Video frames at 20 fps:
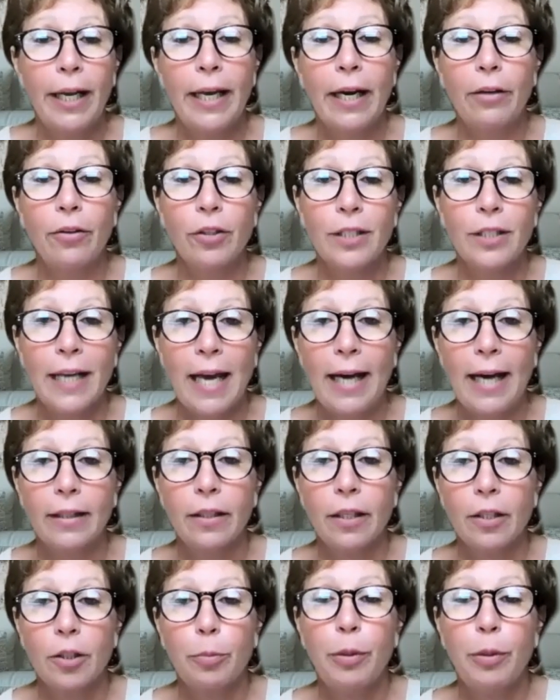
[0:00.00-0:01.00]
out your
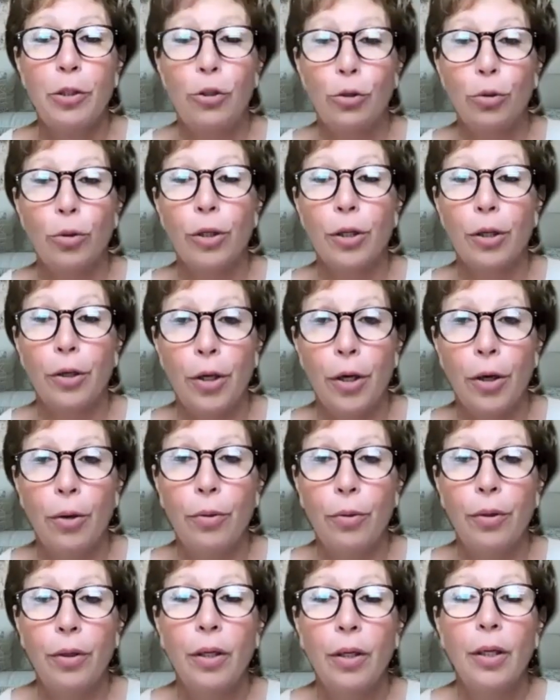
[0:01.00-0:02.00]
tactics. Be sure to
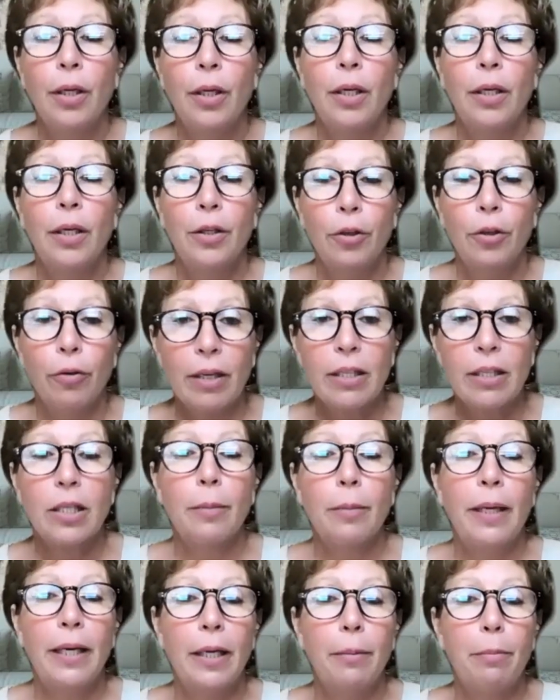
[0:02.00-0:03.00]
note your
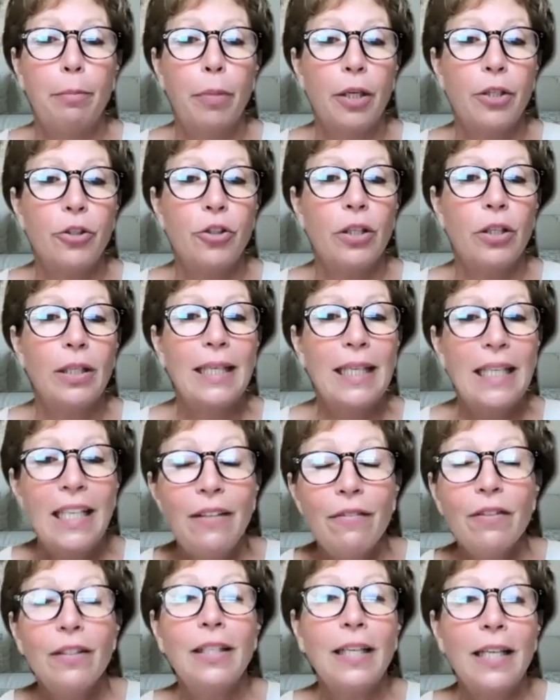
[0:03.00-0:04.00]
estimated budget,
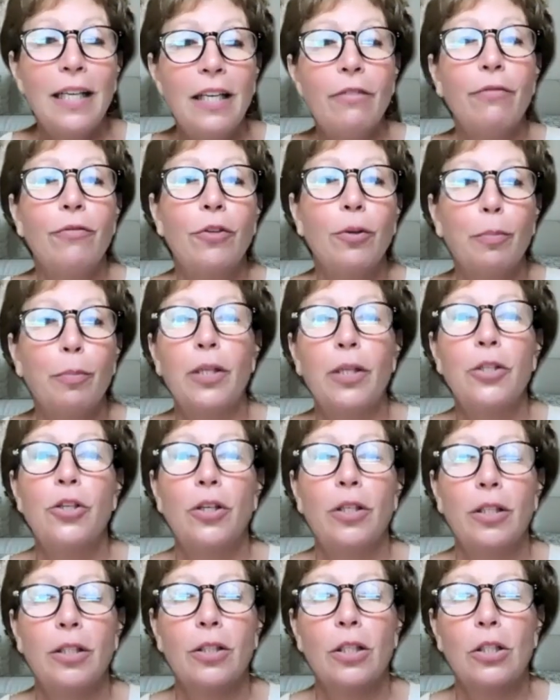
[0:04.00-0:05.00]
even if your budget
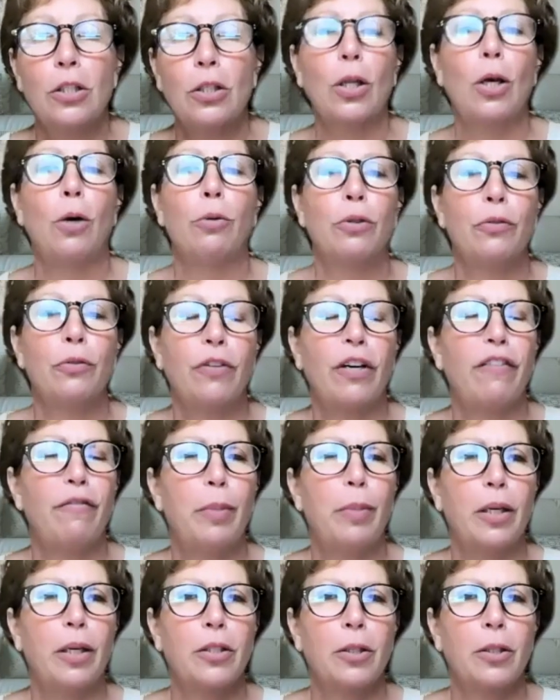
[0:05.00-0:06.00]
is as low as
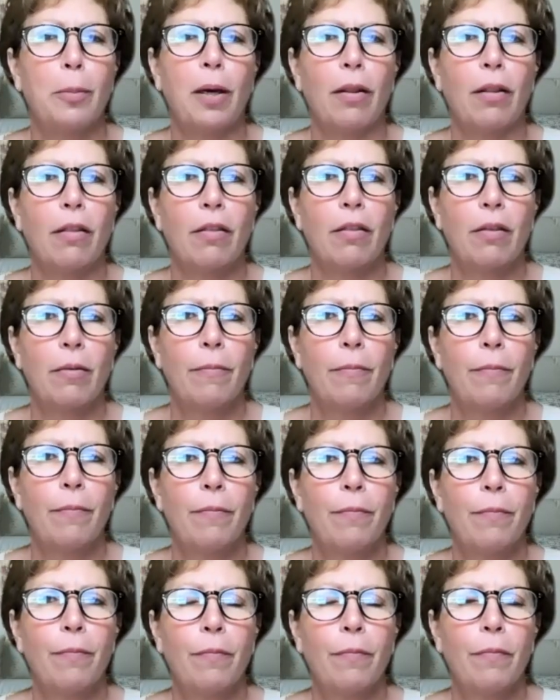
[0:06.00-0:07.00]
$5 a month.
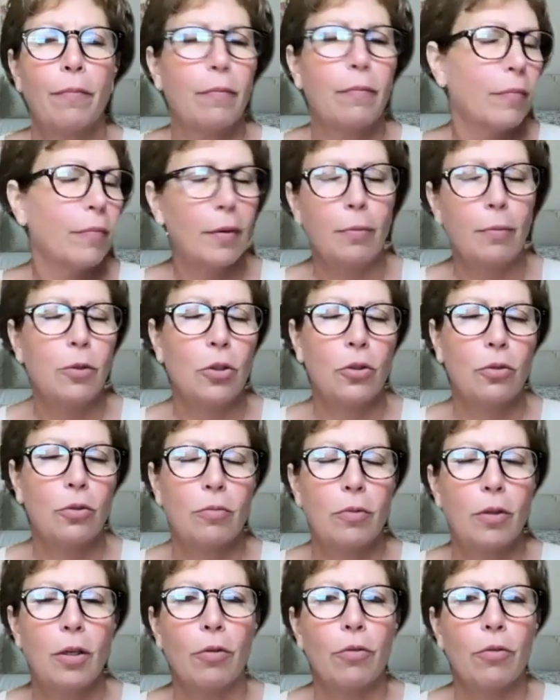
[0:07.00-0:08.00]
I'm just,
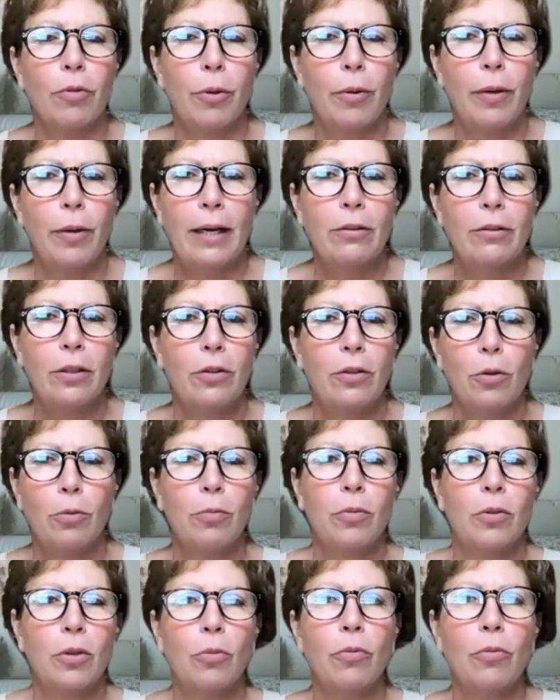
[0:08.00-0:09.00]
throwing it out there.
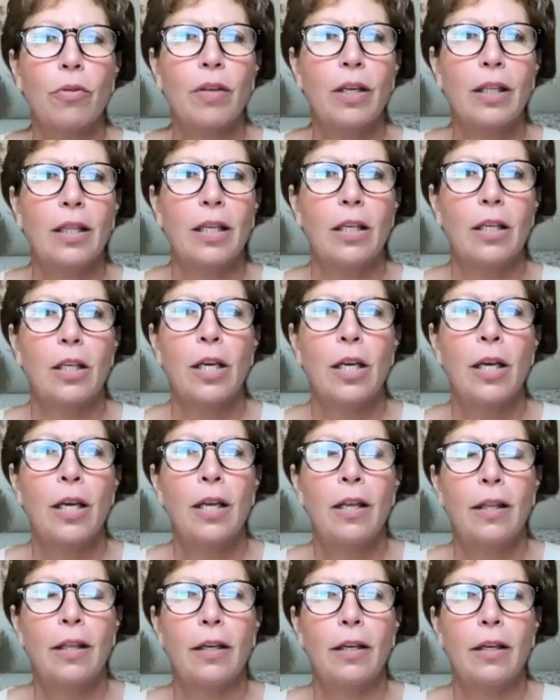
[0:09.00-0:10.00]
Don't think that
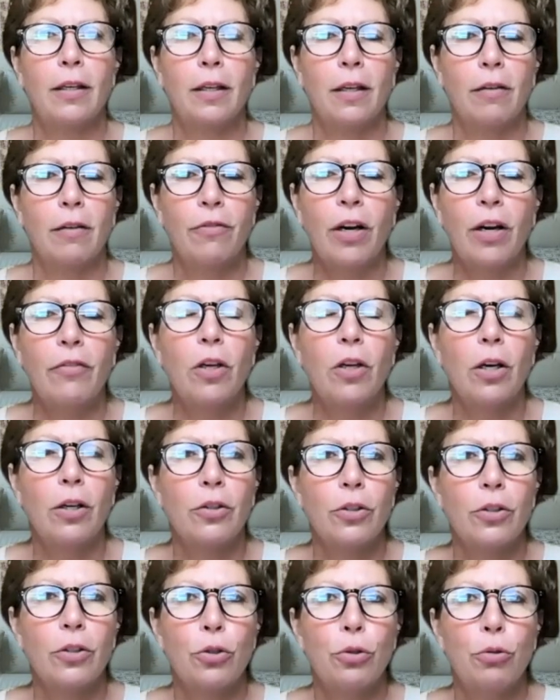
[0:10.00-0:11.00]

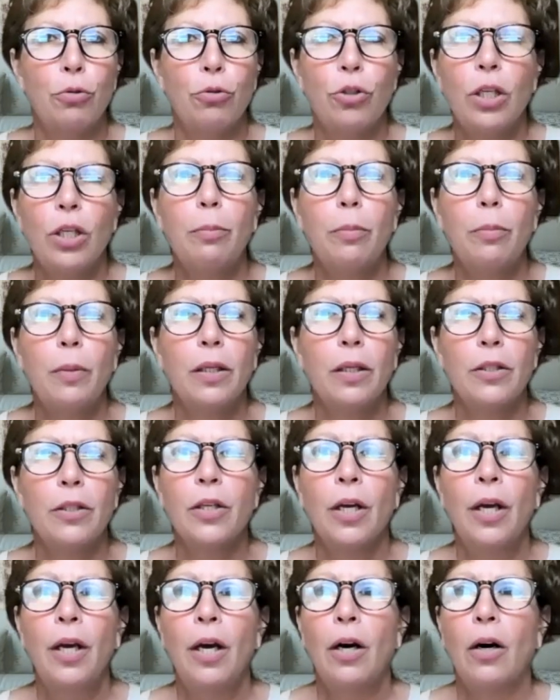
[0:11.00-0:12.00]
$5 is too cheap, because
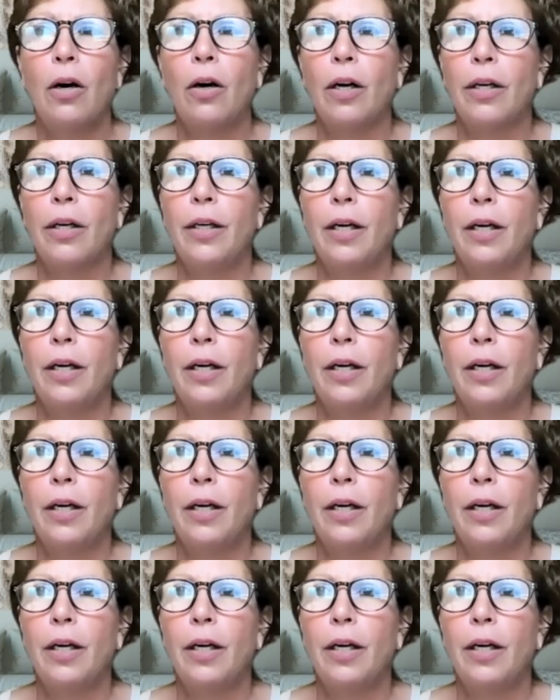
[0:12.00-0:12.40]
on